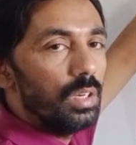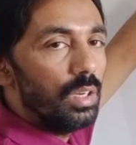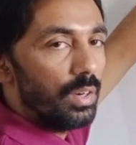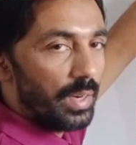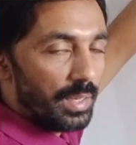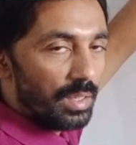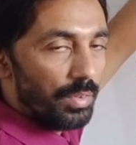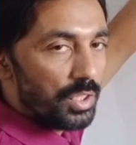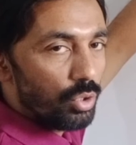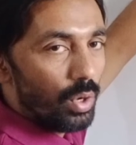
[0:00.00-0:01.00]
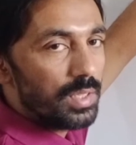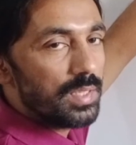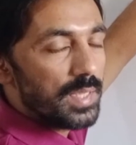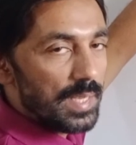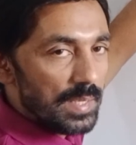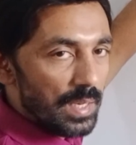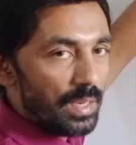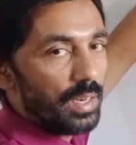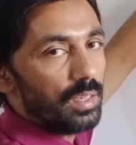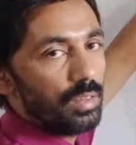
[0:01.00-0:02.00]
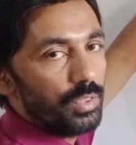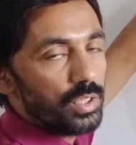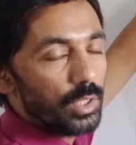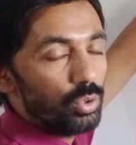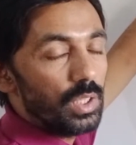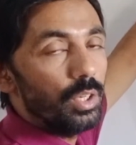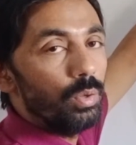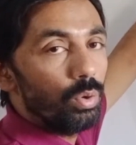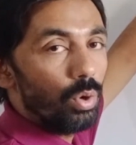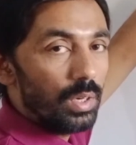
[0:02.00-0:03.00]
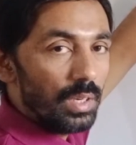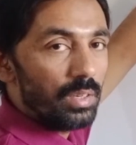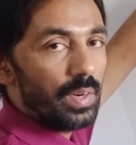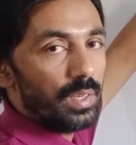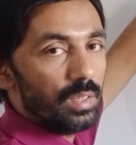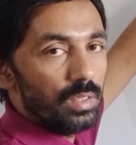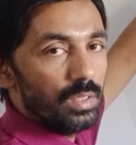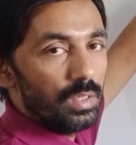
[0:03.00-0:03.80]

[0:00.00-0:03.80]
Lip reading: retina, which is called the sensory retina, which is actually the neuronal retina,